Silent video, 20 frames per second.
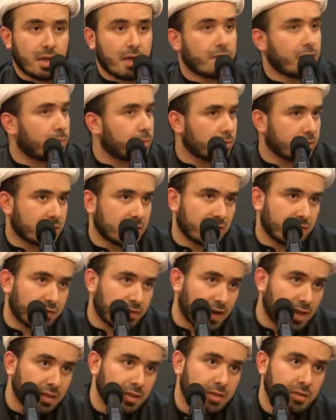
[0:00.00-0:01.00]
If a person
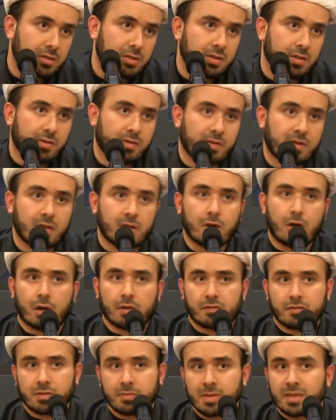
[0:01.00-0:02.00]
fell into this sin,
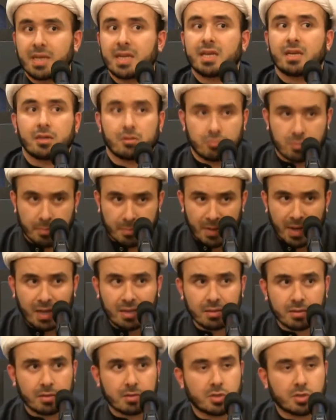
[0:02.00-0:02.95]
God forbid, he can repent.